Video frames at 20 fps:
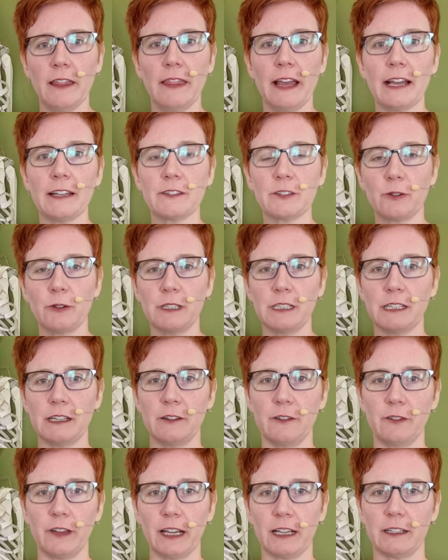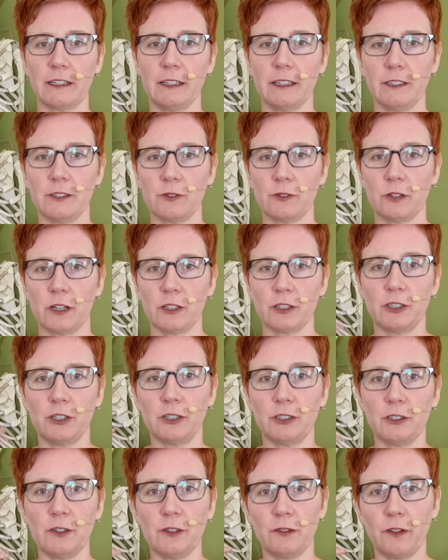that's going to affect the
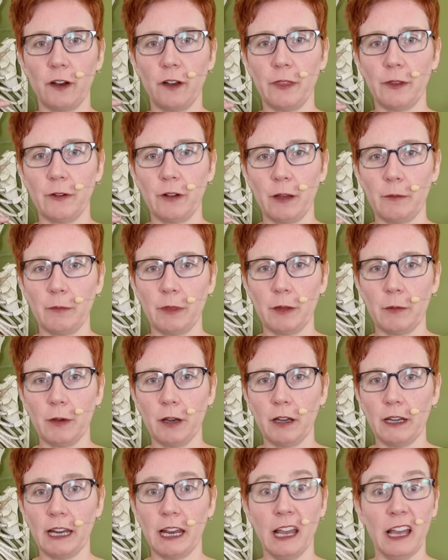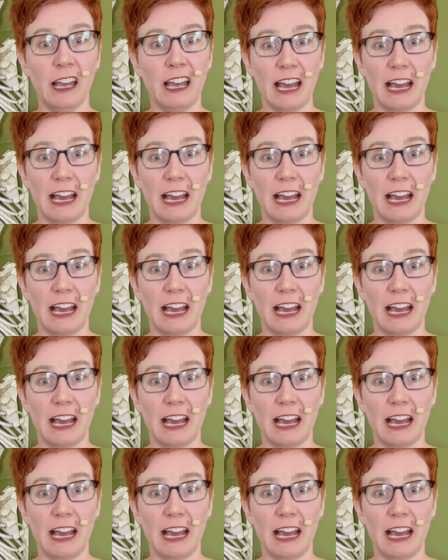structures farther up the body